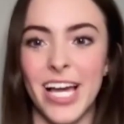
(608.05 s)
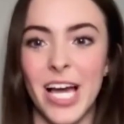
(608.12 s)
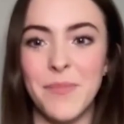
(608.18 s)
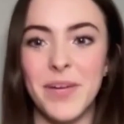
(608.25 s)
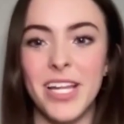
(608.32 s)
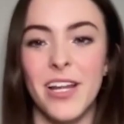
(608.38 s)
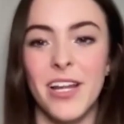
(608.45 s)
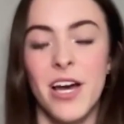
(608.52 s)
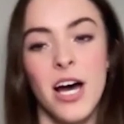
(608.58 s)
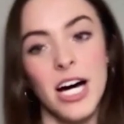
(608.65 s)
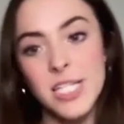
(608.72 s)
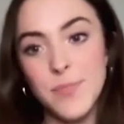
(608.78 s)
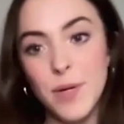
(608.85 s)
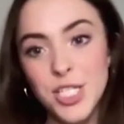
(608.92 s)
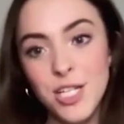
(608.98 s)
I mean,
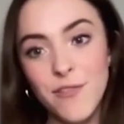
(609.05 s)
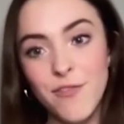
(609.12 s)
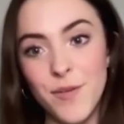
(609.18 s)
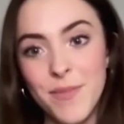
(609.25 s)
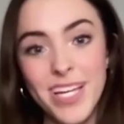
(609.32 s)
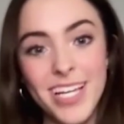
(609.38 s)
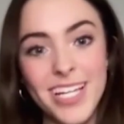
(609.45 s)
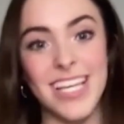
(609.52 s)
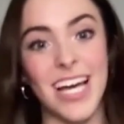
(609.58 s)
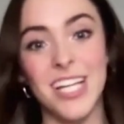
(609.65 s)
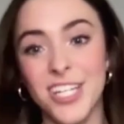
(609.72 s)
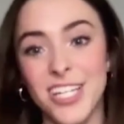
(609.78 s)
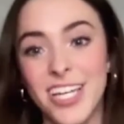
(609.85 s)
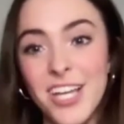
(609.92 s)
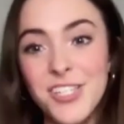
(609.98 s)
especially for me, it's
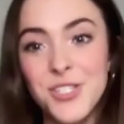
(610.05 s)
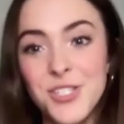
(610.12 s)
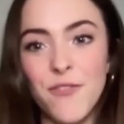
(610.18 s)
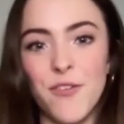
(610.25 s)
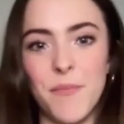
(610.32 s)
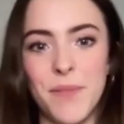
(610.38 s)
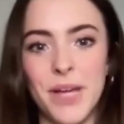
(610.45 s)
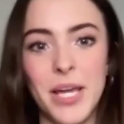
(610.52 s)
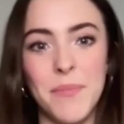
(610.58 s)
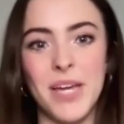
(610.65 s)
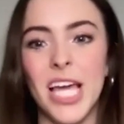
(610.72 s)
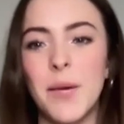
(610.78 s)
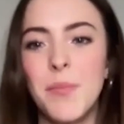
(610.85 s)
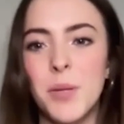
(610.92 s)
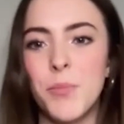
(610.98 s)
educational for me being
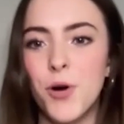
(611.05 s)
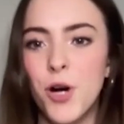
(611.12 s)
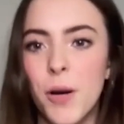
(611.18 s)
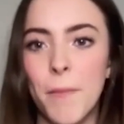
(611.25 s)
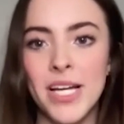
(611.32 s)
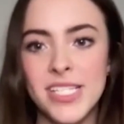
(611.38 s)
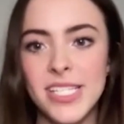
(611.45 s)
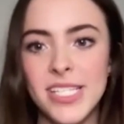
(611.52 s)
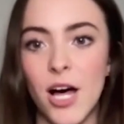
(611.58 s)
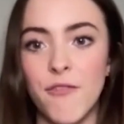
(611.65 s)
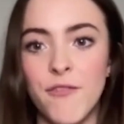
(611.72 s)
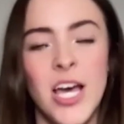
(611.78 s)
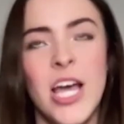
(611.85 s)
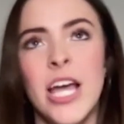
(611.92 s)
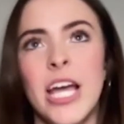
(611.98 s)
able to put
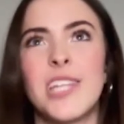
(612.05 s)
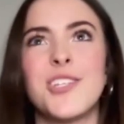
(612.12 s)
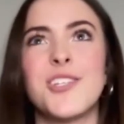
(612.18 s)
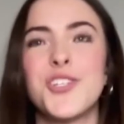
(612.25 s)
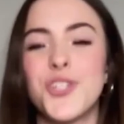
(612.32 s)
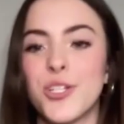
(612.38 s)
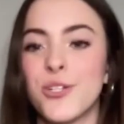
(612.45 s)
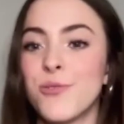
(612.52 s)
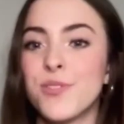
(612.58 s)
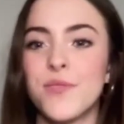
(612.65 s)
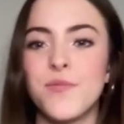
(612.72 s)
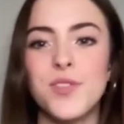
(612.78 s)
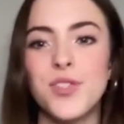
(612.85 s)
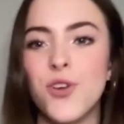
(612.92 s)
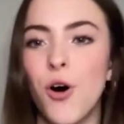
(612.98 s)
myself in the shoes of
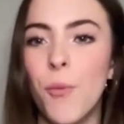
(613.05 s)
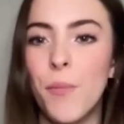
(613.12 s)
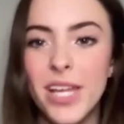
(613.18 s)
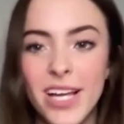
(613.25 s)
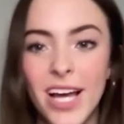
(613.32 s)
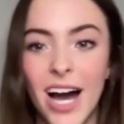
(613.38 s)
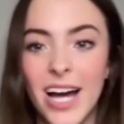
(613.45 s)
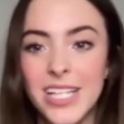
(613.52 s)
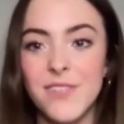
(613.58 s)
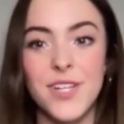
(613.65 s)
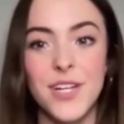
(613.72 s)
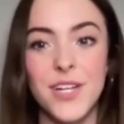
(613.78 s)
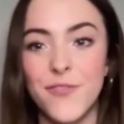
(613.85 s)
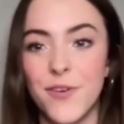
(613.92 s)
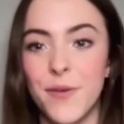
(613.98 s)
so many kinds of
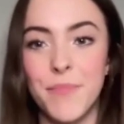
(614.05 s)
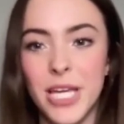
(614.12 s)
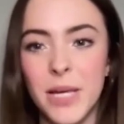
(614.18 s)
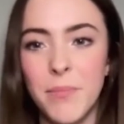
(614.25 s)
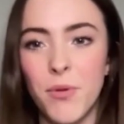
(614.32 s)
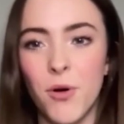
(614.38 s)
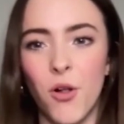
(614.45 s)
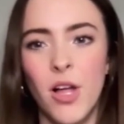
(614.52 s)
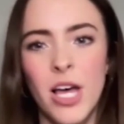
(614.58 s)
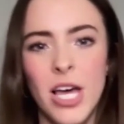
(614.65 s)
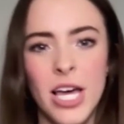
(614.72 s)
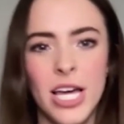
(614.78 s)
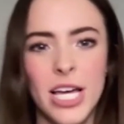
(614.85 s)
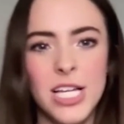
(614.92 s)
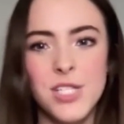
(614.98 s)
different people
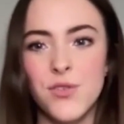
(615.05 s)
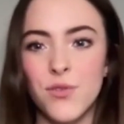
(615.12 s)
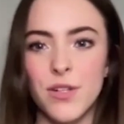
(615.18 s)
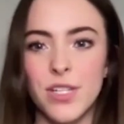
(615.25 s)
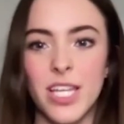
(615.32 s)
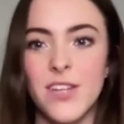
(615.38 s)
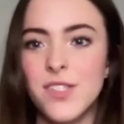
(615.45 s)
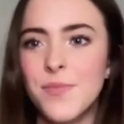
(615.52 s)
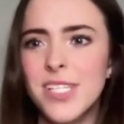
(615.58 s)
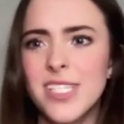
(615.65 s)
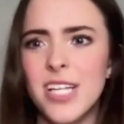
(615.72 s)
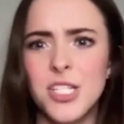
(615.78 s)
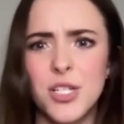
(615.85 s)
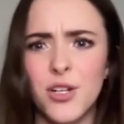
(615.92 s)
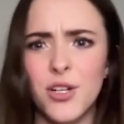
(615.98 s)
is gives me
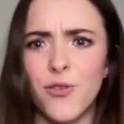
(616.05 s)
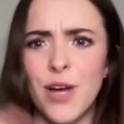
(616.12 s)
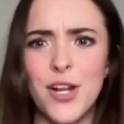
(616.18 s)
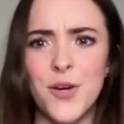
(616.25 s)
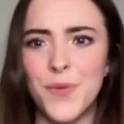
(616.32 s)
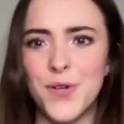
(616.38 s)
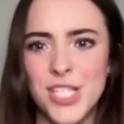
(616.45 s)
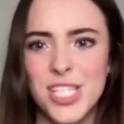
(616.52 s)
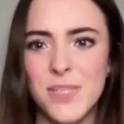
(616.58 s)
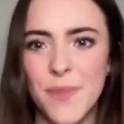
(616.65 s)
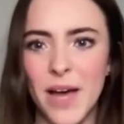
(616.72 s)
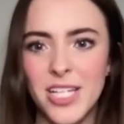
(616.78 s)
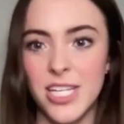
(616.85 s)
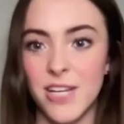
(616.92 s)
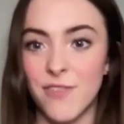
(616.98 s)
such a greater
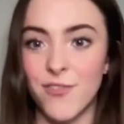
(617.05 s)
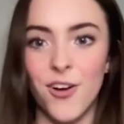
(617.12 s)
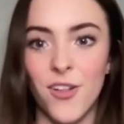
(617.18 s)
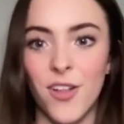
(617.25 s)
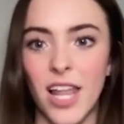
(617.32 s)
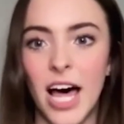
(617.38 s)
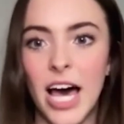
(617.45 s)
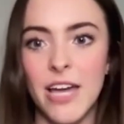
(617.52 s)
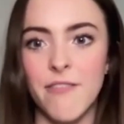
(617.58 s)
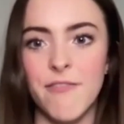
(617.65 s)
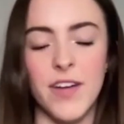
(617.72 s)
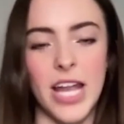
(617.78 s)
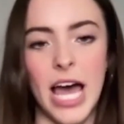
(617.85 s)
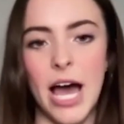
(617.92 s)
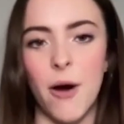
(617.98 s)
perspective on life
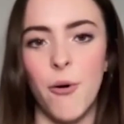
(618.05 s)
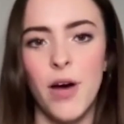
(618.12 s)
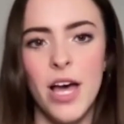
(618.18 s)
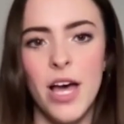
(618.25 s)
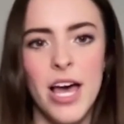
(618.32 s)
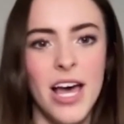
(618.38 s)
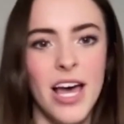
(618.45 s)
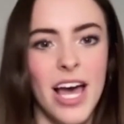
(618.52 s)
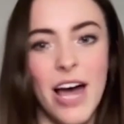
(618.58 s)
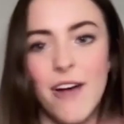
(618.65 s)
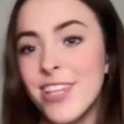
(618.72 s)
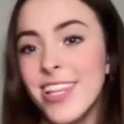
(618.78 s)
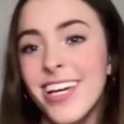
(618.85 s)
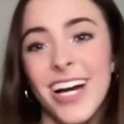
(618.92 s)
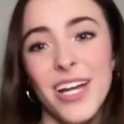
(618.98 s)
and how
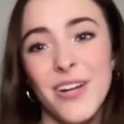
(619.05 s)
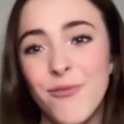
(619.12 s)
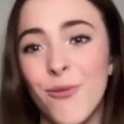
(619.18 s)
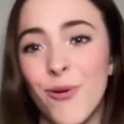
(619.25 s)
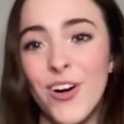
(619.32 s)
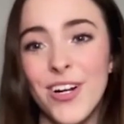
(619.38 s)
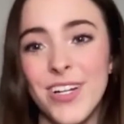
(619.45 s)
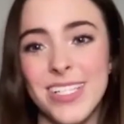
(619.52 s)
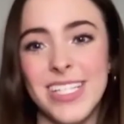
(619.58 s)
everything kind of works.